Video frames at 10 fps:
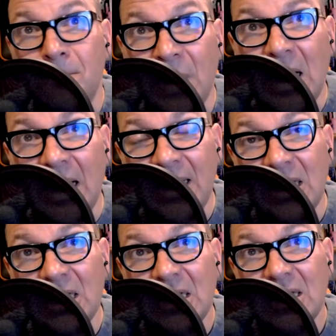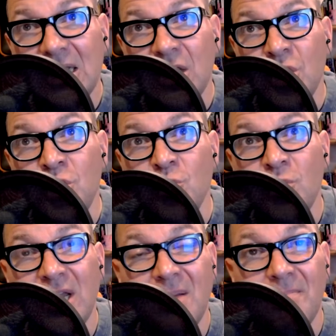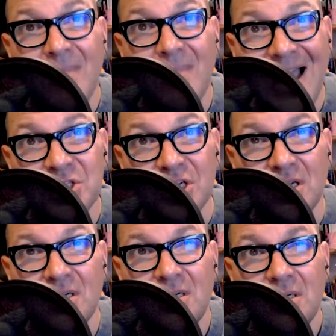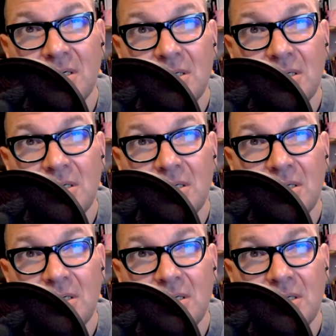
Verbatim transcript: But you can imagine